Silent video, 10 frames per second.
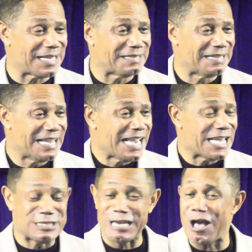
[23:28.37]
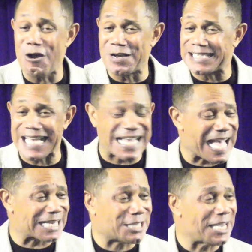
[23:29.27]
As long as I
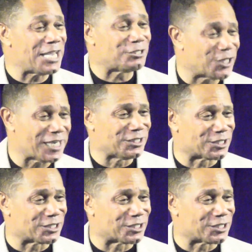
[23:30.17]
got King Jesus,